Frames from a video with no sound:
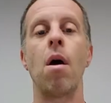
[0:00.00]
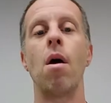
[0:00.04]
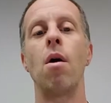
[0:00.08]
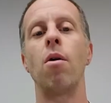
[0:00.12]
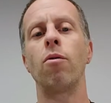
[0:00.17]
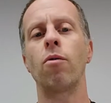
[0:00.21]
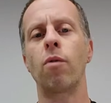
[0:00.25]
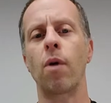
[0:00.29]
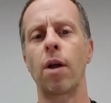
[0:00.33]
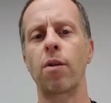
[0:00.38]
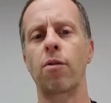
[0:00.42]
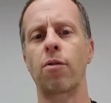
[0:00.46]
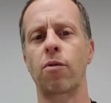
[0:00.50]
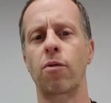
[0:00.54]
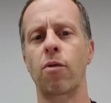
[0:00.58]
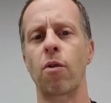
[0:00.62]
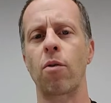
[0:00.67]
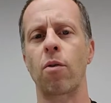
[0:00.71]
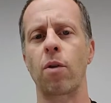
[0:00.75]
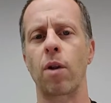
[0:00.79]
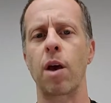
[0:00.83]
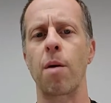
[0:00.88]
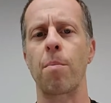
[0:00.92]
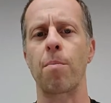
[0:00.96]
So that's
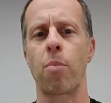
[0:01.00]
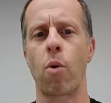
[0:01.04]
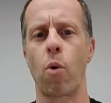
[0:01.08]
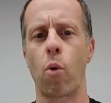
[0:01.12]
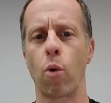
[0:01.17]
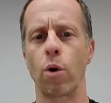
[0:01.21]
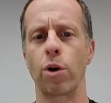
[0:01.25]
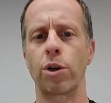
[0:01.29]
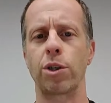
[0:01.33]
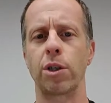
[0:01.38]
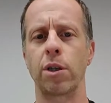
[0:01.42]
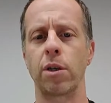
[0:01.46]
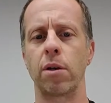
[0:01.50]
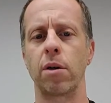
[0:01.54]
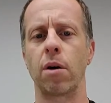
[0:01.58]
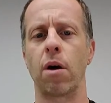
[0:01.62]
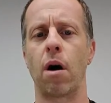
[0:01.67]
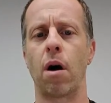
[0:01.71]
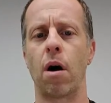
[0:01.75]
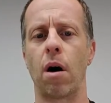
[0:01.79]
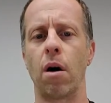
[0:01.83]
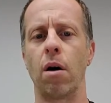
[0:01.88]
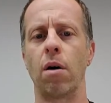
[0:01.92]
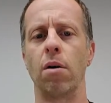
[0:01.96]
certainly a portion
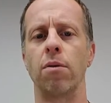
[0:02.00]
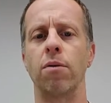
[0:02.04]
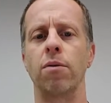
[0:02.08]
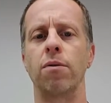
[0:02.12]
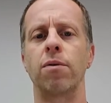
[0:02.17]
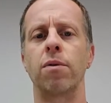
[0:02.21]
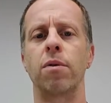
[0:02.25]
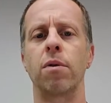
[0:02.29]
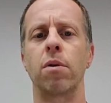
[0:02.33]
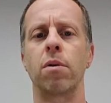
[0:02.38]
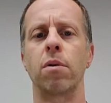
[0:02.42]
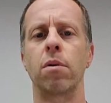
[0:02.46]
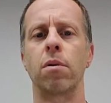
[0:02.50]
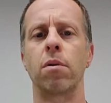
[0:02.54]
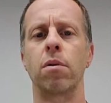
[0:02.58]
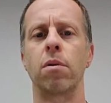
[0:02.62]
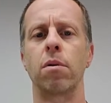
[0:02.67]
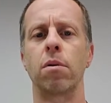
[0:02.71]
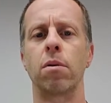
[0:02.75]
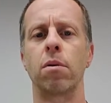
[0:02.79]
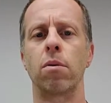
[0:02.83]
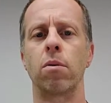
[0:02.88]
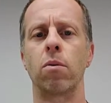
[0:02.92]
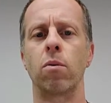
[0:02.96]
of
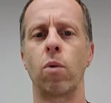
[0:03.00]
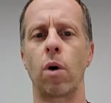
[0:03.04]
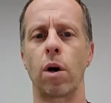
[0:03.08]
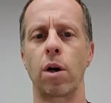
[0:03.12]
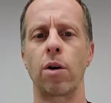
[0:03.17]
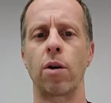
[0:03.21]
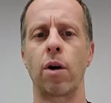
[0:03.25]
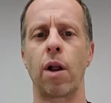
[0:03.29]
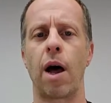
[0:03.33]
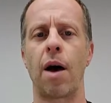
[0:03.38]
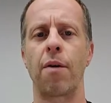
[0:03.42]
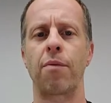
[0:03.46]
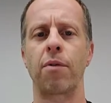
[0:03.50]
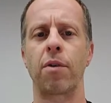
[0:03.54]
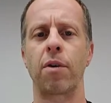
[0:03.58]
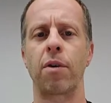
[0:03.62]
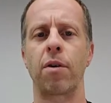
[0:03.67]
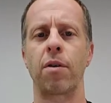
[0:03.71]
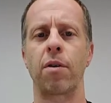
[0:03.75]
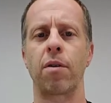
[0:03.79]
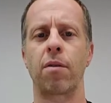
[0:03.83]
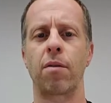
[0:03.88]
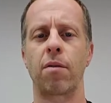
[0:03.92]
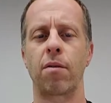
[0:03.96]
what you'll have
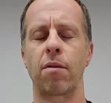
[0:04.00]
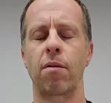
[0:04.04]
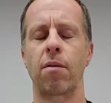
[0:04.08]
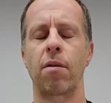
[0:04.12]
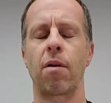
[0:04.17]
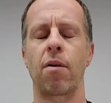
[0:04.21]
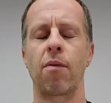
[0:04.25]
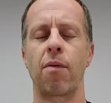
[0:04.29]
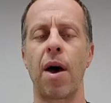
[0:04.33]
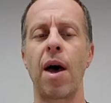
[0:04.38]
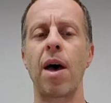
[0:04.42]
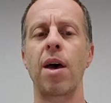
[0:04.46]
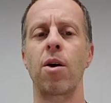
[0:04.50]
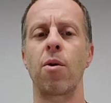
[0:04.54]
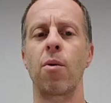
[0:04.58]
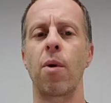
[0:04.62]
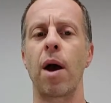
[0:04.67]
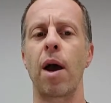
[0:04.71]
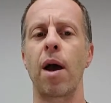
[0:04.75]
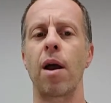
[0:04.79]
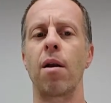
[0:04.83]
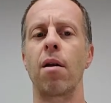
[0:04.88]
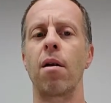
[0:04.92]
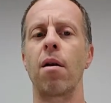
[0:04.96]
to
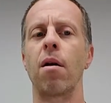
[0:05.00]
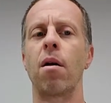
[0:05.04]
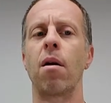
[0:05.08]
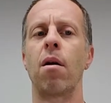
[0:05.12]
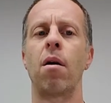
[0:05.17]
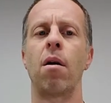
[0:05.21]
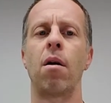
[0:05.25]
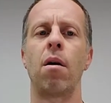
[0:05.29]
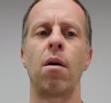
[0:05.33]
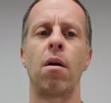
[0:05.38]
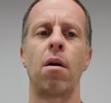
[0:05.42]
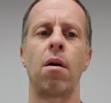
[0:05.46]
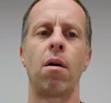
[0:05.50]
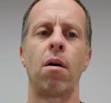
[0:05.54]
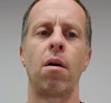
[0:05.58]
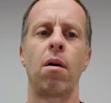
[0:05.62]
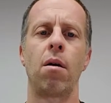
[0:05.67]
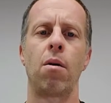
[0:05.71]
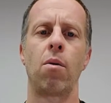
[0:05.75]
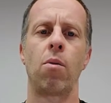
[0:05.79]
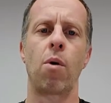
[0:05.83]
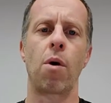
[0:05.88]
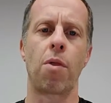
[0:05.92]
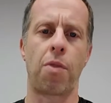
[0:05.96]
evaluate
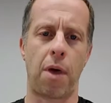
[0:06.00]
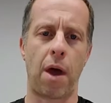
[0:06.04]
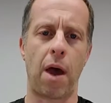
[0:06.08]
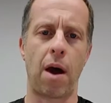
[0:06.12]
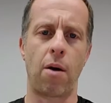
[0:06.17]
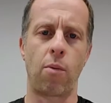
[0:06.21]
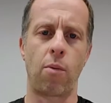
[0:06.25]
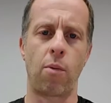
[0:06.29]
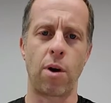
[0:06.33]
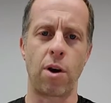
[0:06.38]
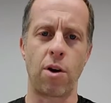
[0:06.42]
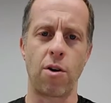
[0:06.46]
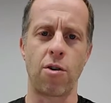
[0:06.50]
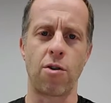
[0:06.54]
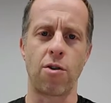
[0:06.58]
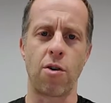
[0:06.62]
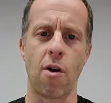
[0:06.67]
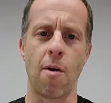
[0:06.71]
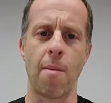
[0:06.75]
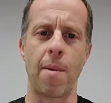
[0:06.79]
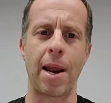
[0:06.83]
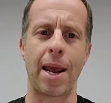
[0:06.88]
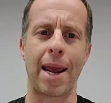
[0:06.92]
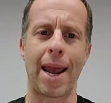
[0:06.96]
when you're
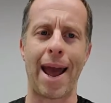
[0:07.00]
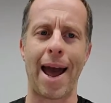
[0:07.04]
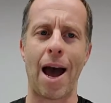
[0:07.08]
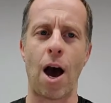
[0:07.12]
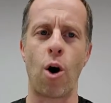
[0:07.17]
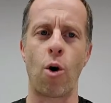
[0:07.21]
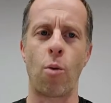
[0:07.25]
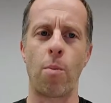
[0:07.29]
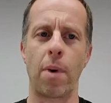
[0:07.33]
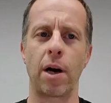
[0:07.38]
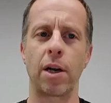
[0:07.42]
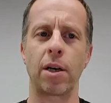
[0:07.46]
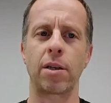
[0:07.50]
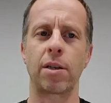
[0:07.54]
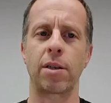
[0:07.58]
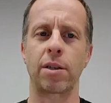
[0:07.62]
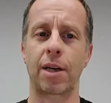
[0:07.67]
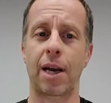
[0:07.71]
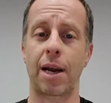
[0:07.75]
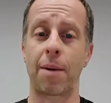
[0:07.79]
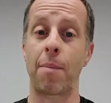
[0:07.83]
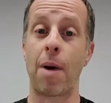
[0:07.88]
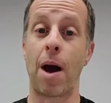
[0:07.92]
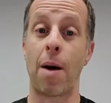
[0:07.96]
determining how
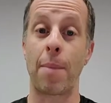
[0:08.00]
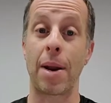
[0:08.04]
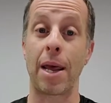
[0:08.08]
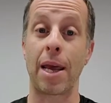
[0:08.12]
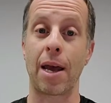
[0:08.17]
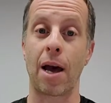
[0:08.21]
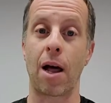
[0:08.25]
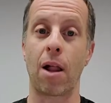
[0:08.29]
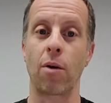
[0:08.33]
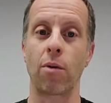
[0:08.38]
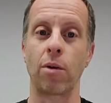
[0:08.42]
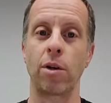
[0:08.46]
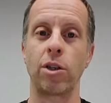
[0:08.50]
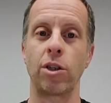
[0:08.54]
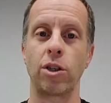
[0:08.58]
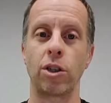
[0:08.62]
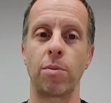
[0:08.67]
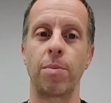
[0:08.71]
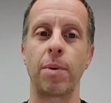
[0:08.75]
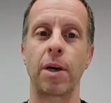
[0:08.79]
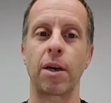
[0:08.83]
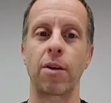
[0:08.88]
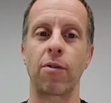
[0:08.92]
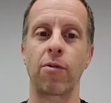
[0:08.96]
many calories you
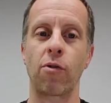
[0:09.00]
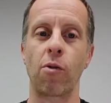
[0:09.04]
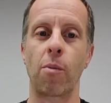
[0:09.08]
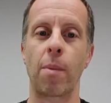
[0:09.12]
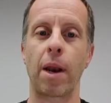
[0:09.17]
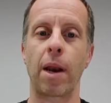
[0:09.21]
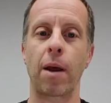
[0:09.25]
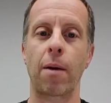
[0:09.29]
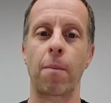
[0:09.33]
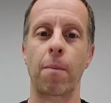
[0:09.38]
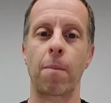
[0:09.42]
should be consuming.